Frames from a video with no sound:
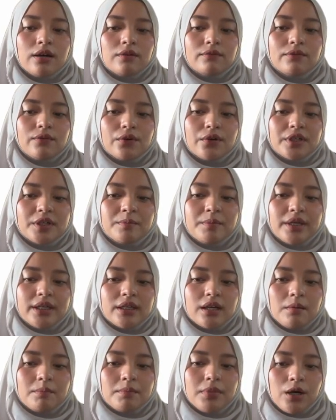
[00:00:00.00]
For the
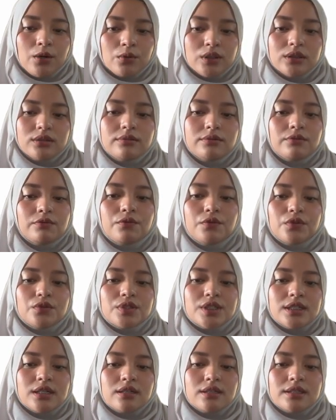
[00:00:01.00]
backup power, fuel
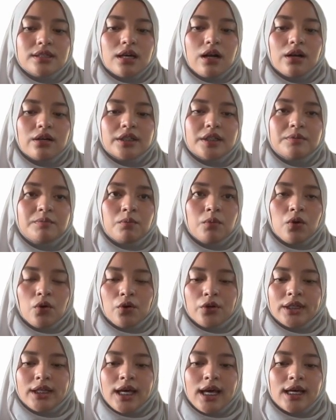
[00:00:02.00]
cells are
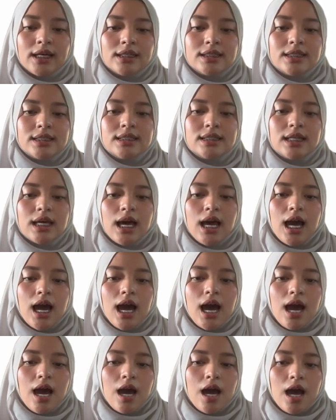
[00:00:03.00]
employed as
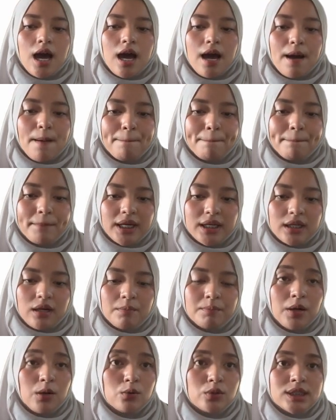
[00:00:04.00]

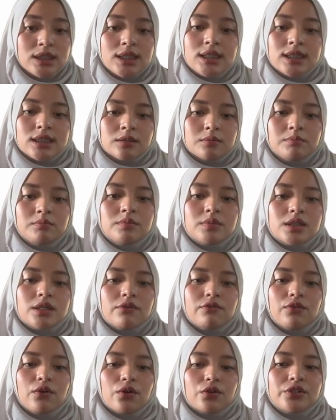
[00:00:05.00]
backup power systems
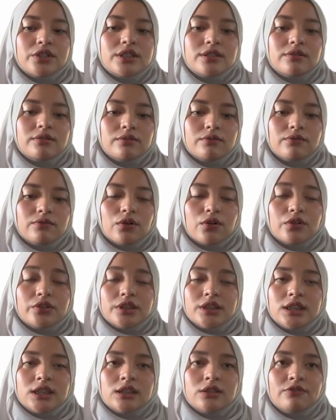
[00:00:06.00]
for
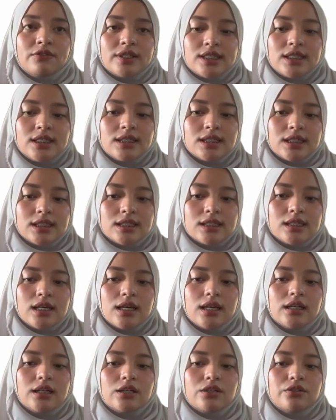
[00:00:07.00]
critical facilities,
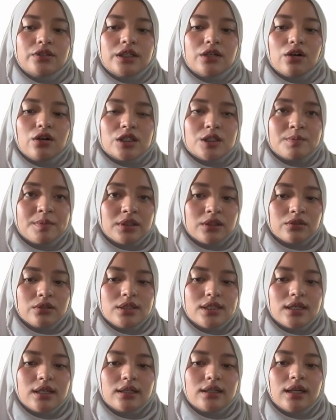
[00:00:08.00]
including
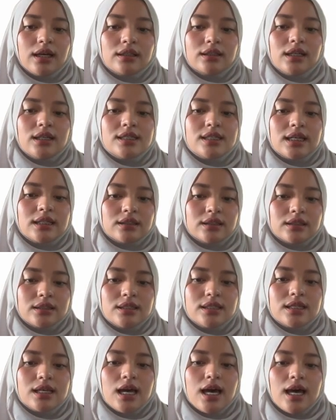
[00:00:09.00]
hospitals, data
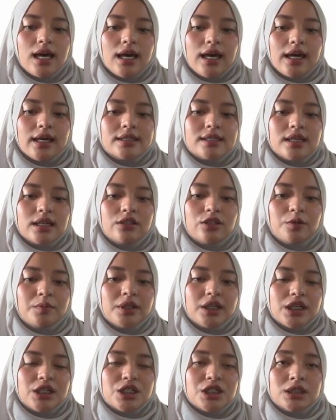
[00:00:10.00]
centers, and
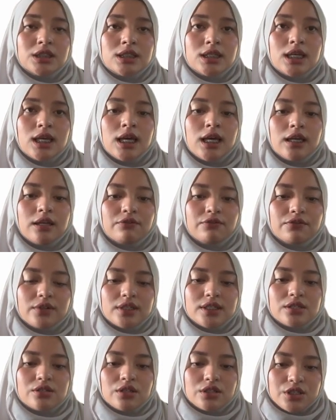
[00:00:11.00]
telecommunications
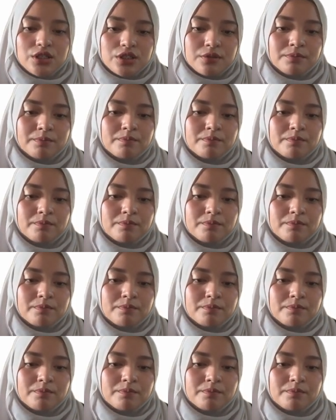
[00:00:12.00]
infrastructure.